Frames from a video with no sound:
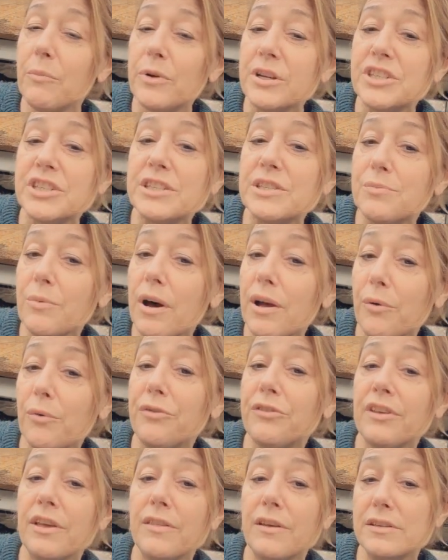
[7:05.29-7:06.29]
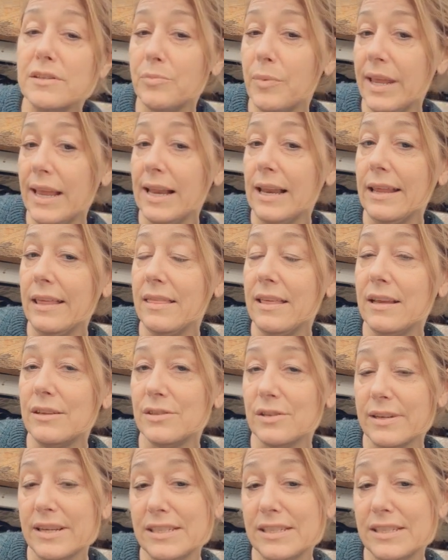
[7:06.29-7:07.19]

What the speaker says: which is why also those weekly things on